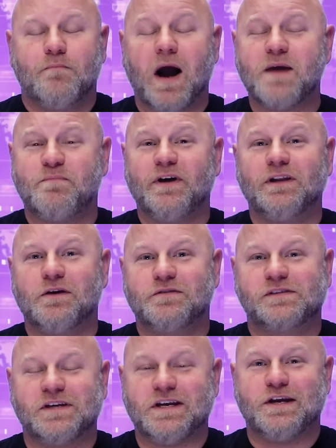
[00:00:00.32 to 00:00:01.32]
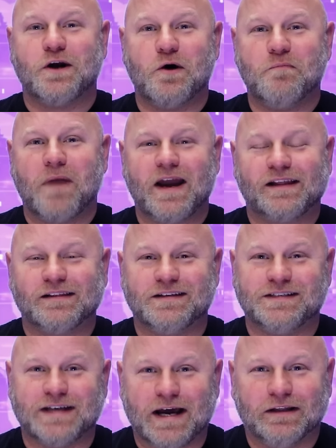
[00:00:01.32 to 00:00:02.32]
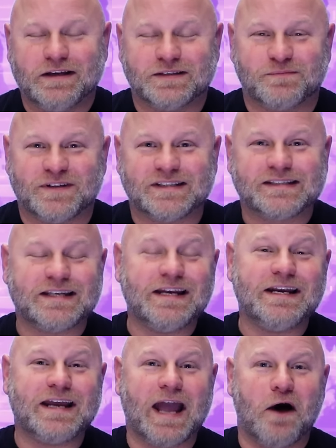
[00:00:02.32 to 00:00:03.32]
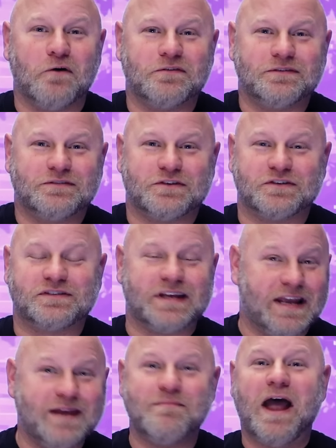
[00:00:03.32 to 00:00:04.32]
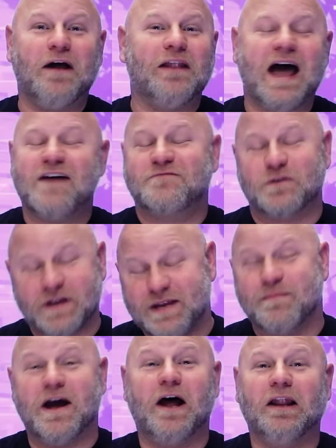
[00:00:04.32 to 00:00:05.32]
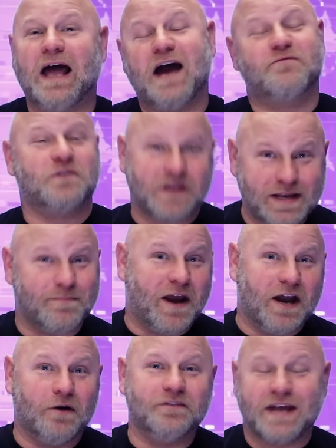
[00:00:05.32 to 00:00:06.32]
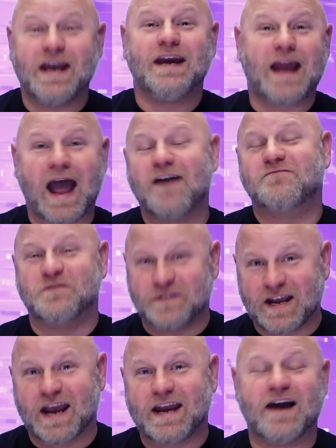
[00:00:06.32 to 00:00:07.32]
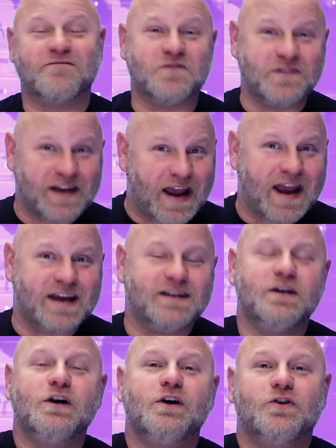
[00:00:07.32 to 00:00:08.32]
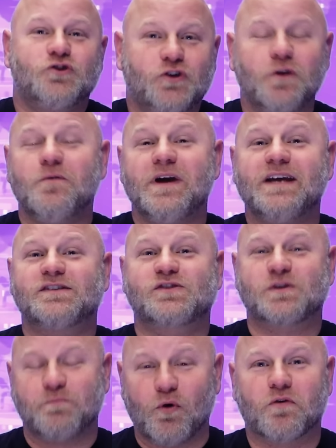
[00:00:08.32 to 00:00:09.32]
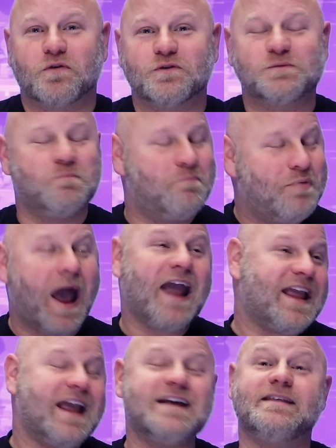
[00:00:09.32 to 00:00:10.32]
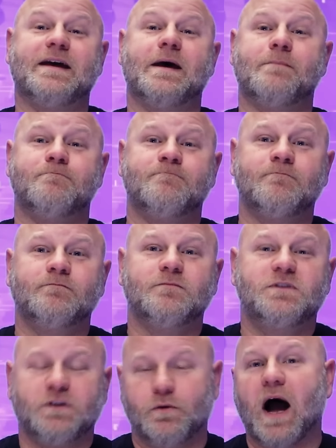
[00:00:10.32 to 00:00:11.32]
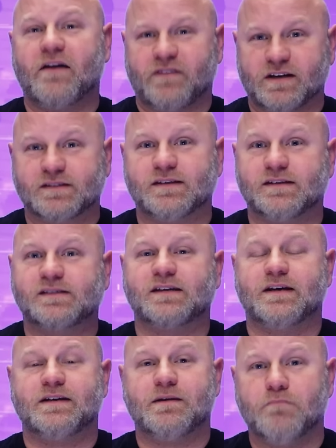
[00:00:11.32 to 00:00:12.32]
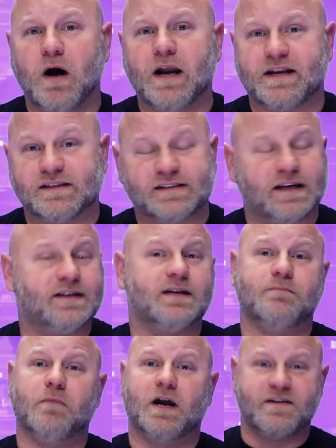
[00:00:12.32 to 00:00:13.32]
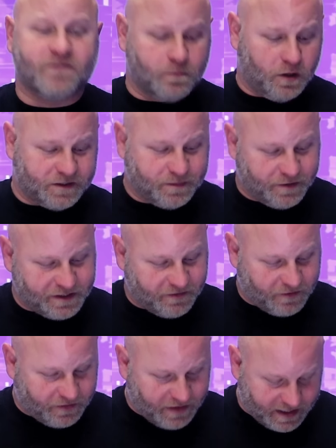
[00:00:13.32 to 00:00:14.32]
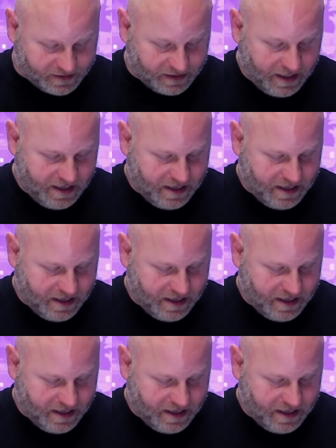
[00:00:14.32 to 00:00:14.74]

MyPillow CEO Mike Lindell has been sending out just email after email after email, day after day after day, to his supporters, begging them to obviously send him money for multiple different things.